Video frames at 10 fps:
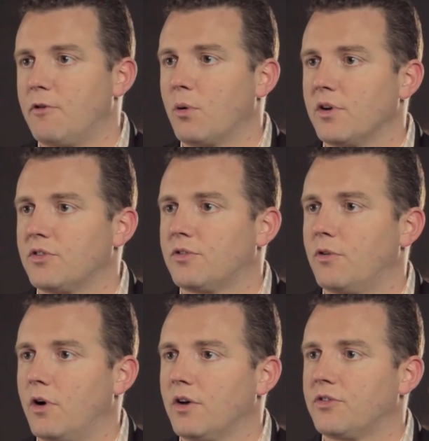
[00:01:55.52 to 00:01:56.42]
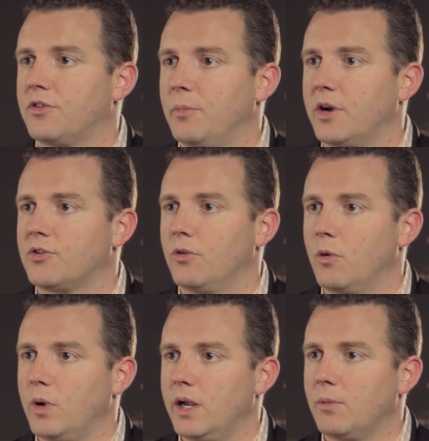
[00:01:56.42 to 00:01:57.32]
focus for us to make sure
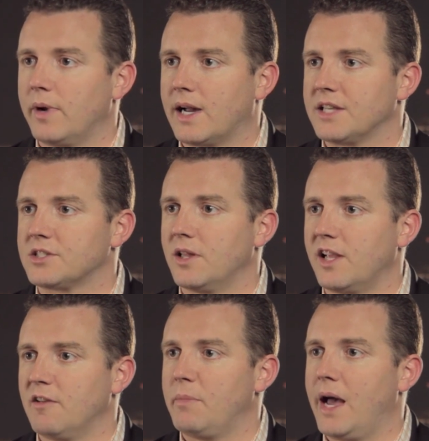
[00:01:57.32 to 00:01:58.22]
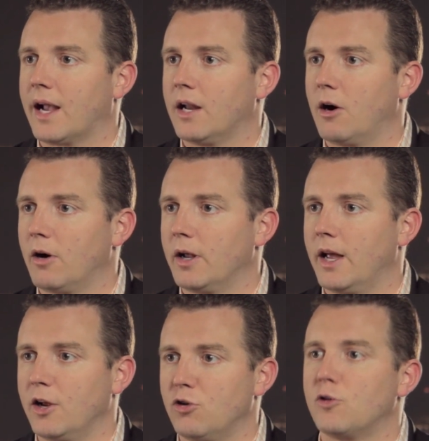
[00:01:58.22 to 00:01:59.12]
that we constantly give back and are
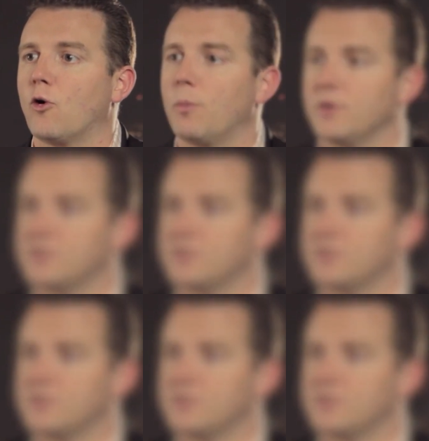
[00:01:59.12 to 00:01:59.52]
a good corporate